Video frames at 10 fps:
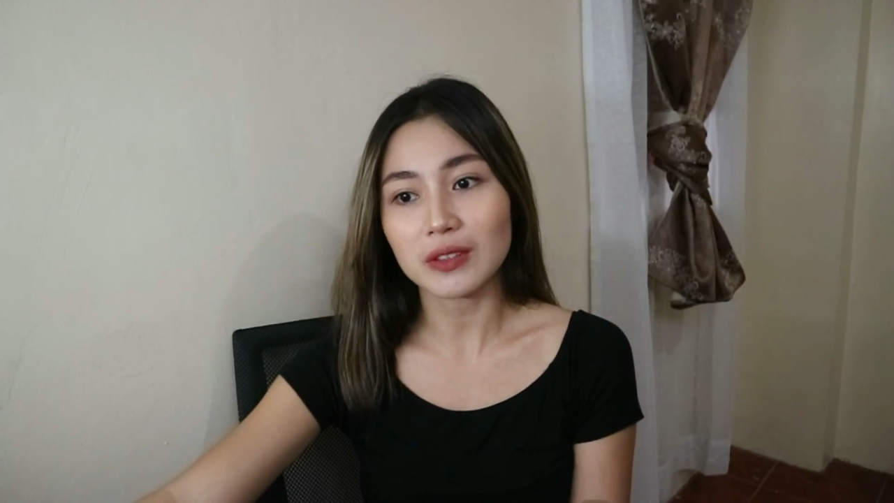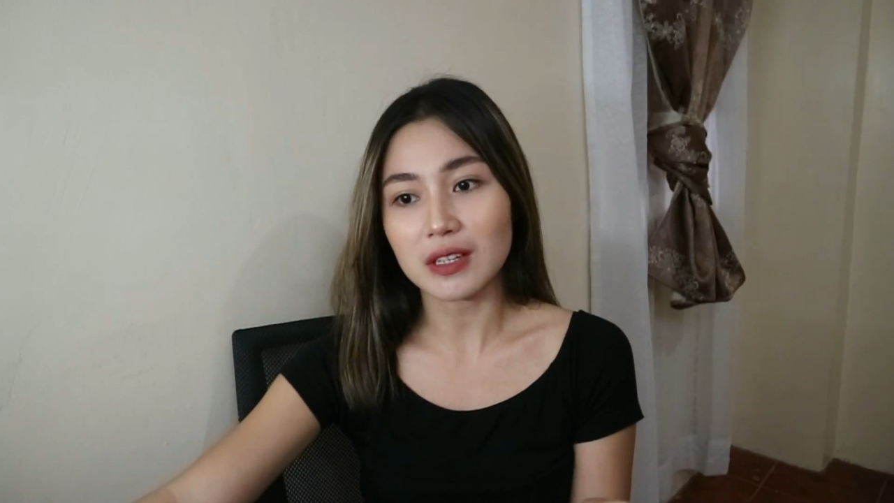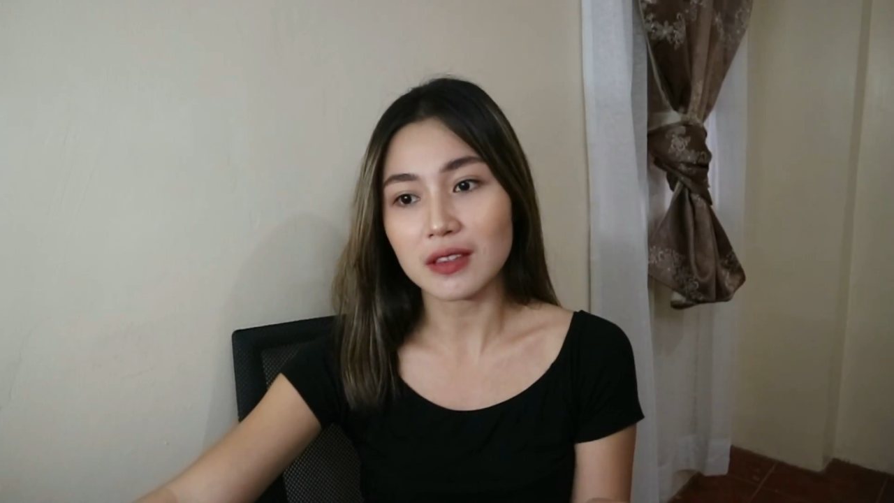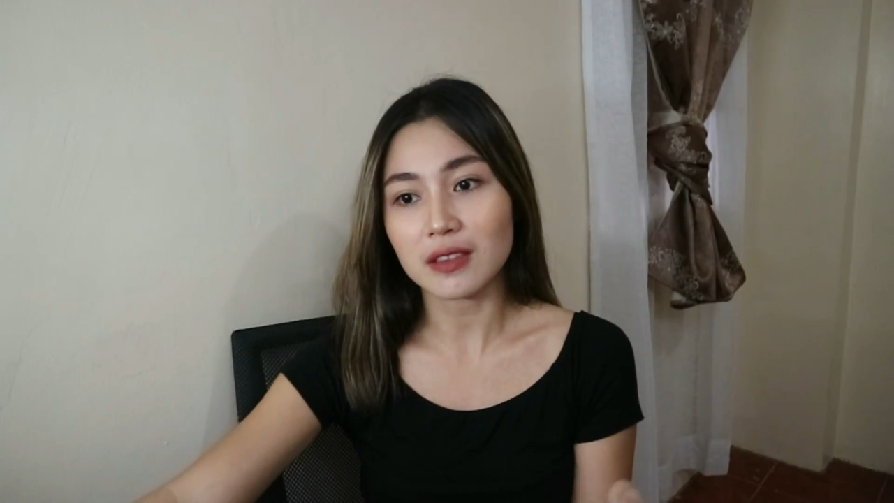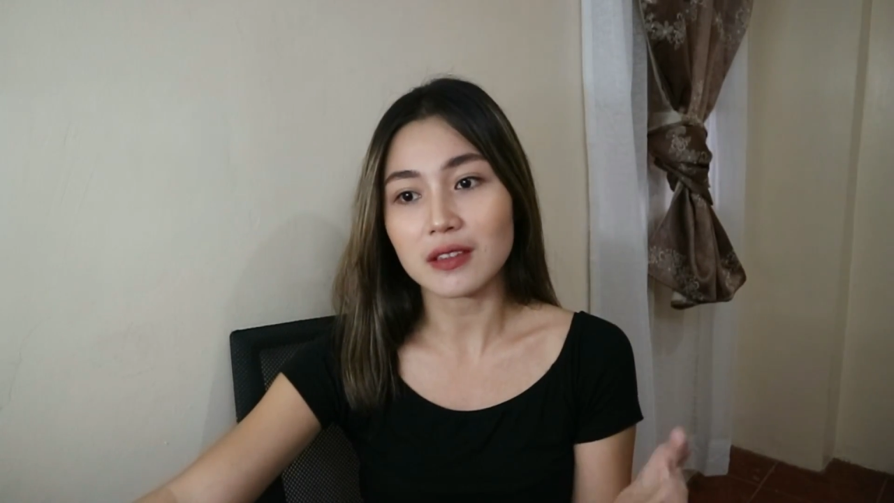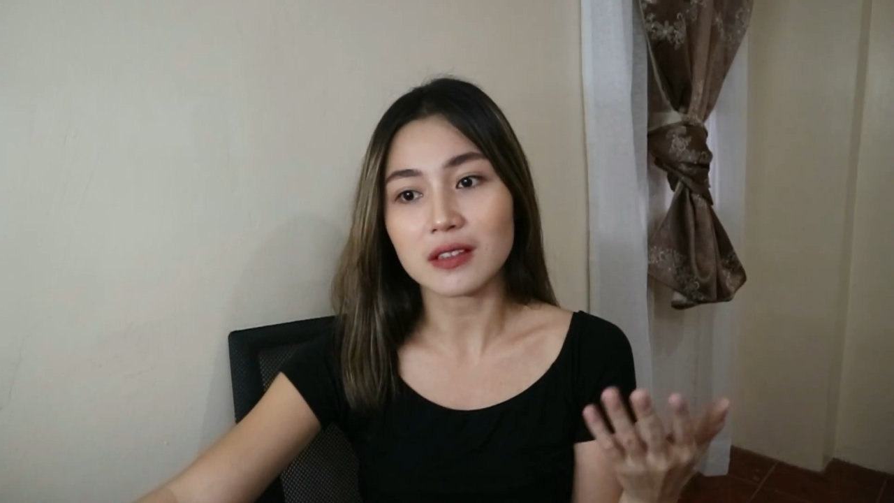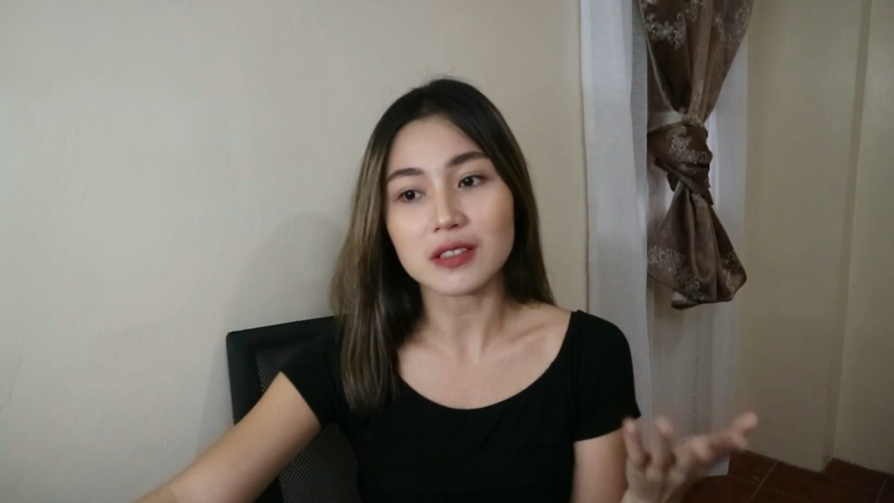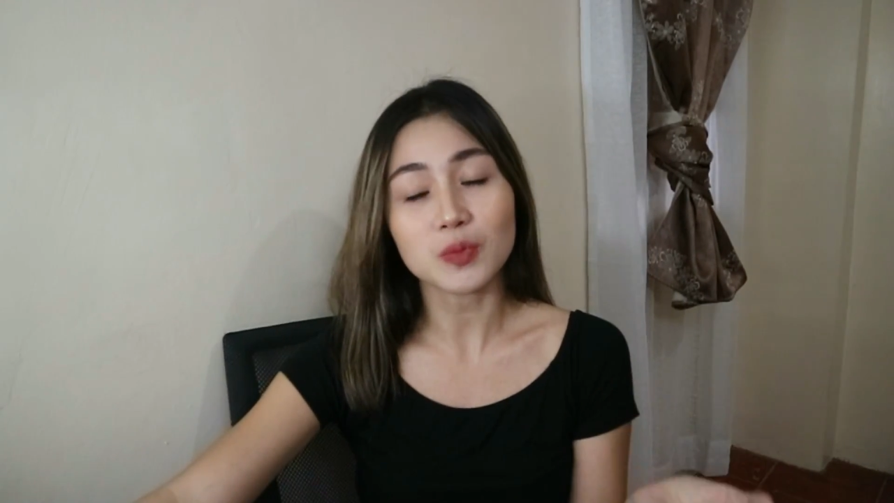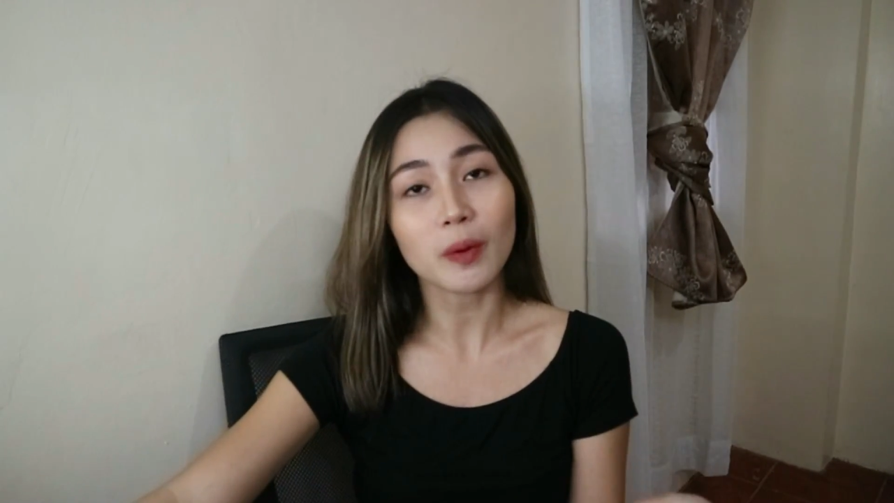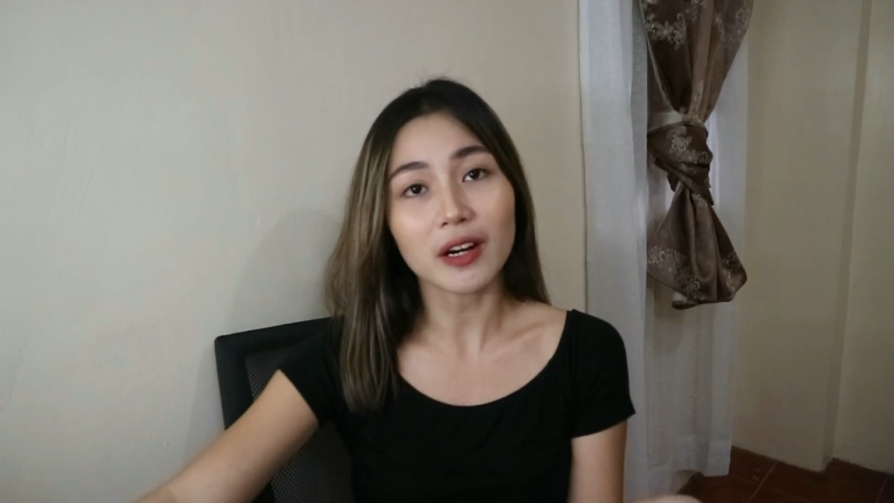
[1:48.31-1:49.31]
you need
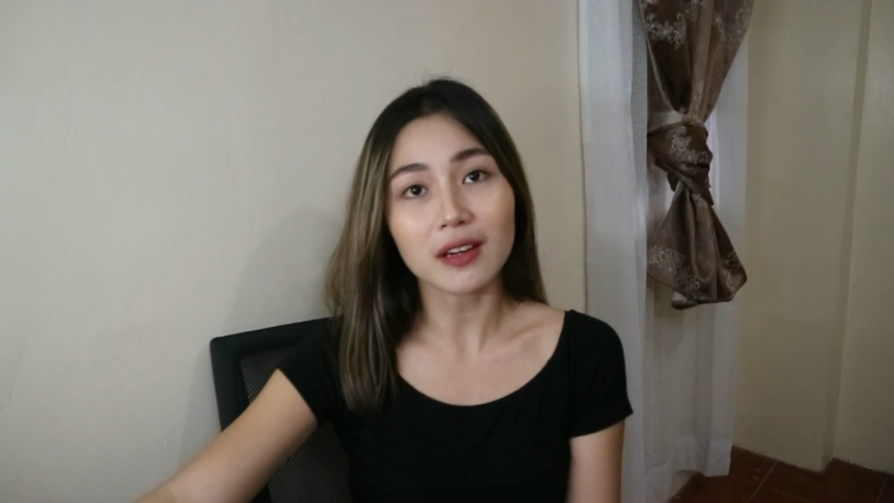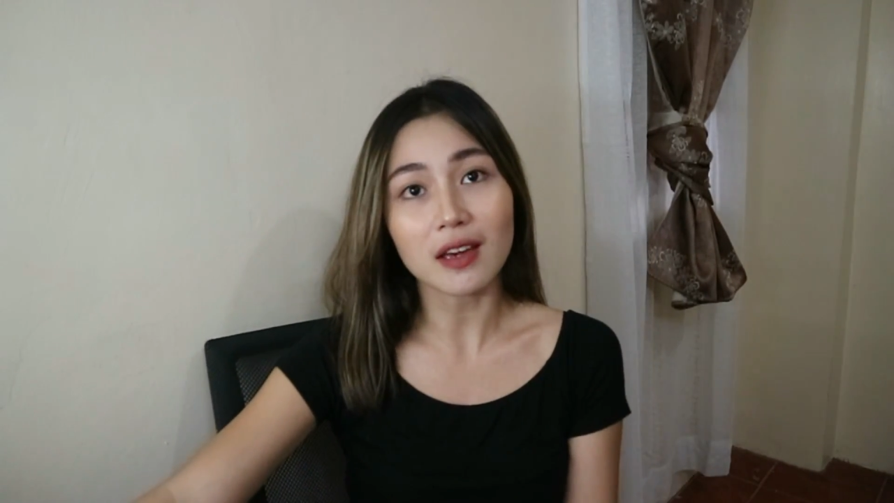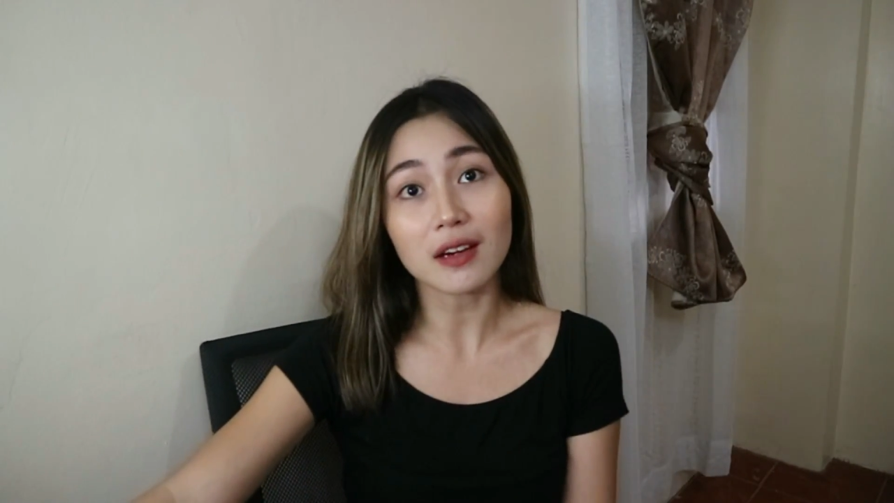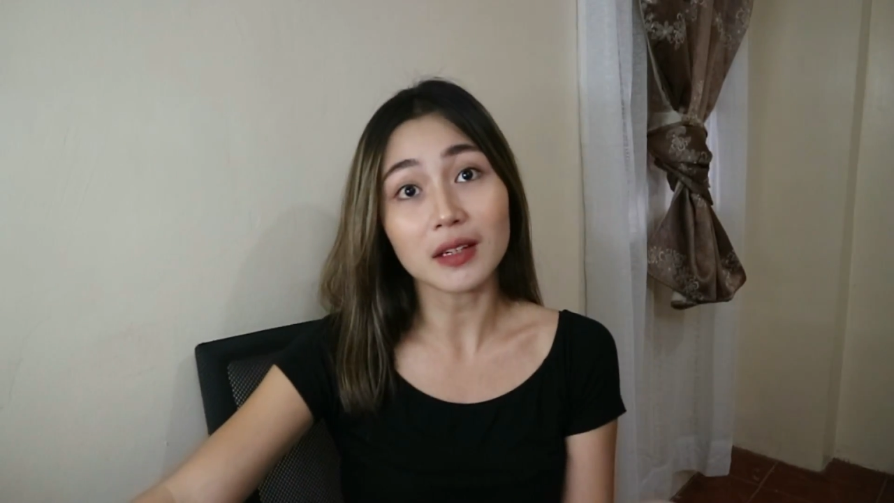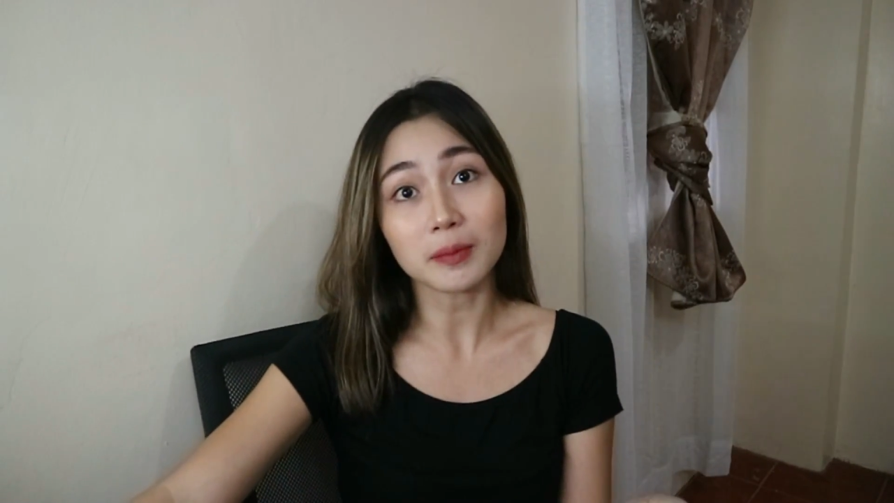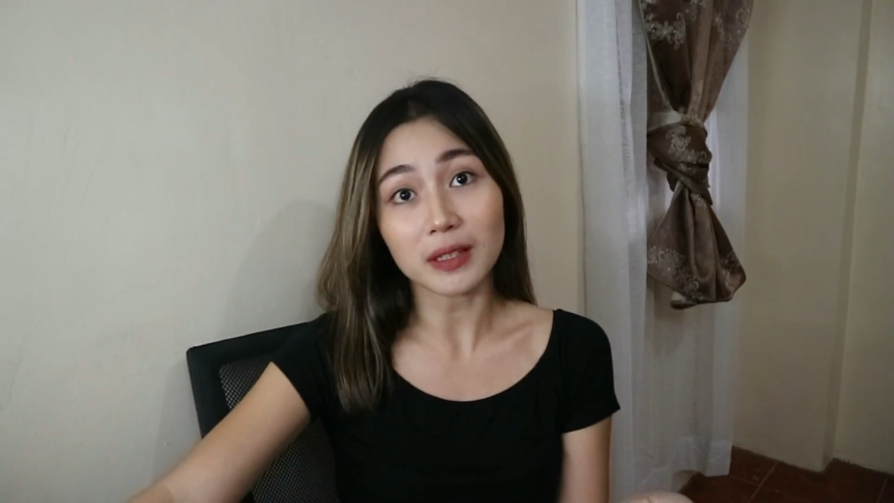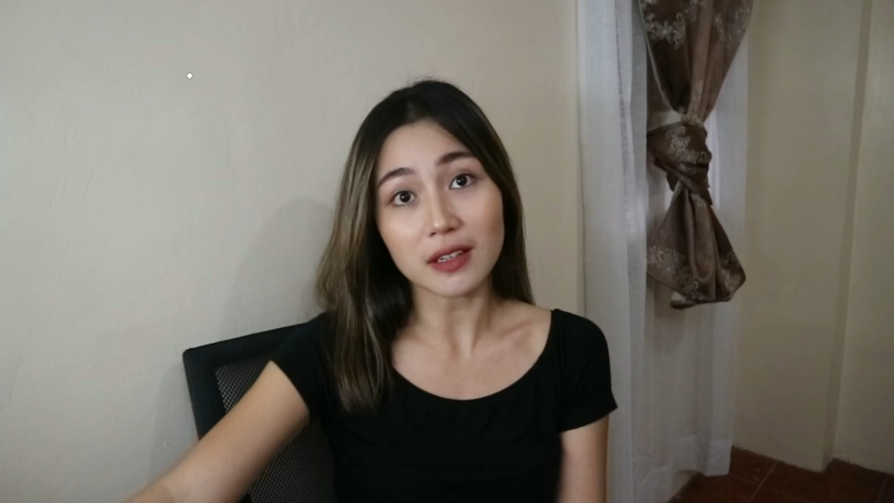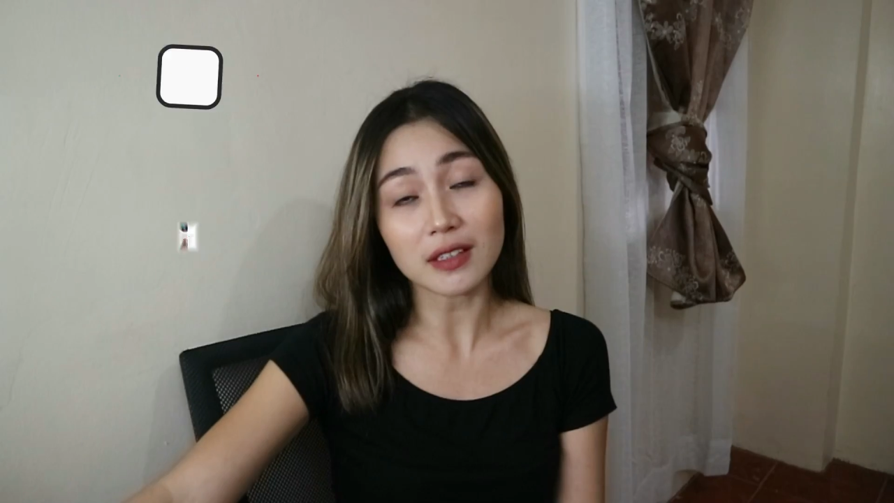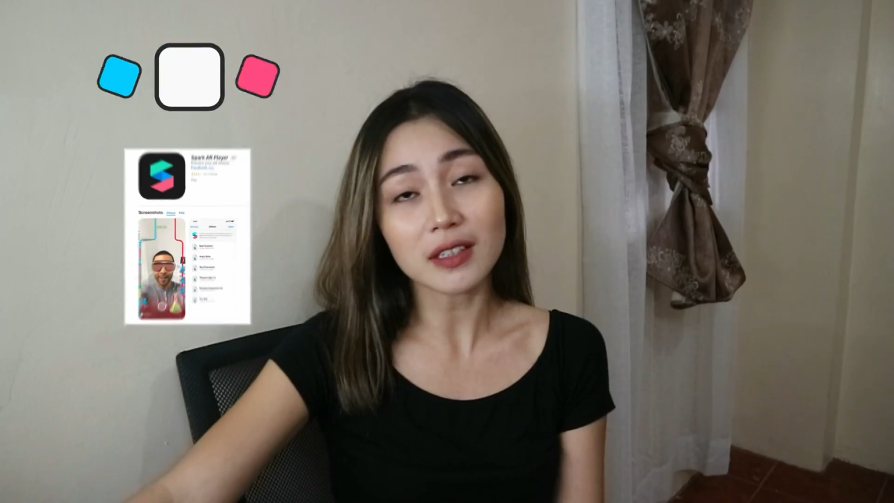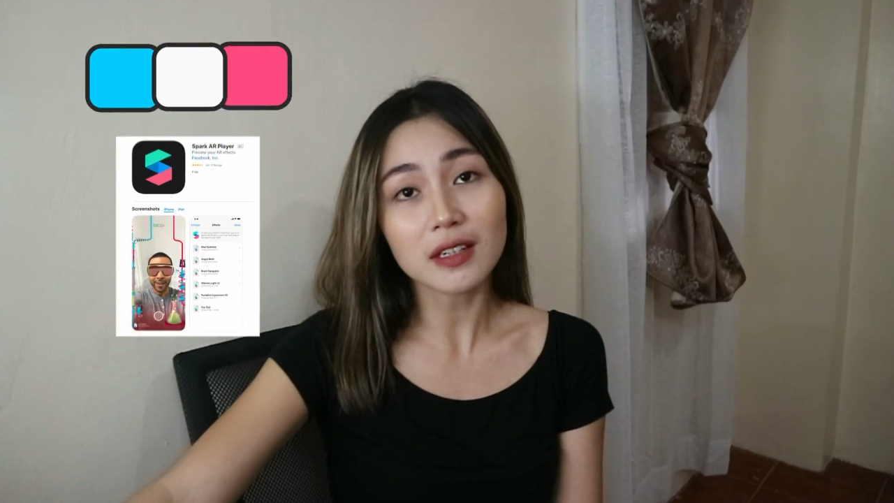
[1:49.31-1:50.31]
the Spark AR
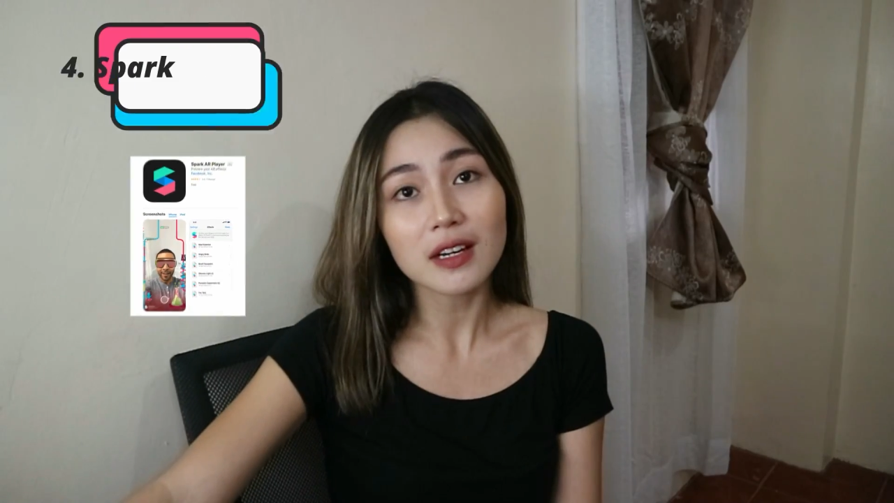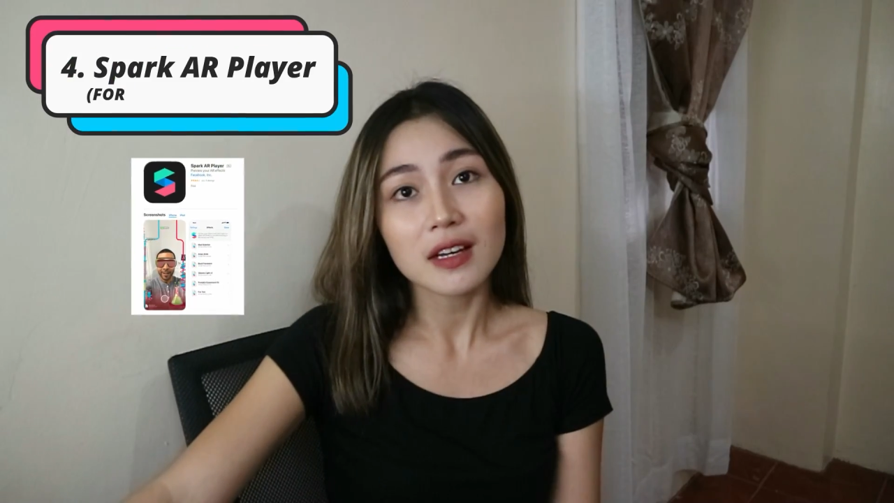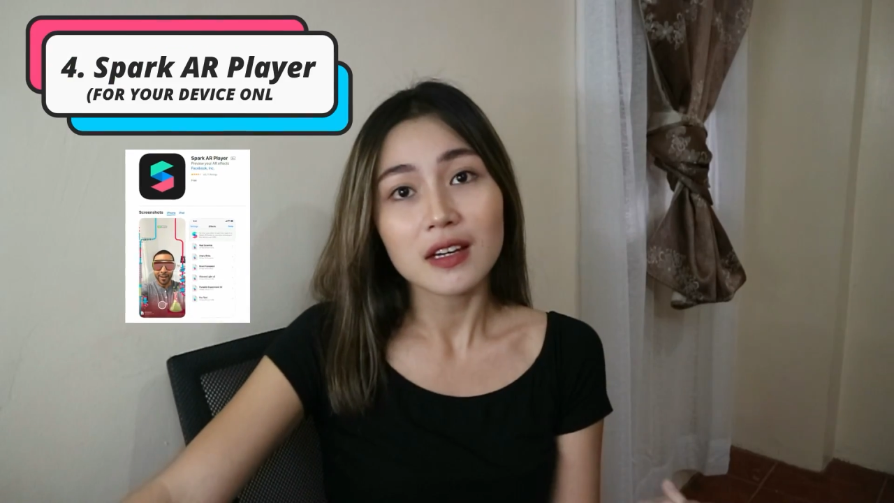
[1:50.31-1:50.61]
player.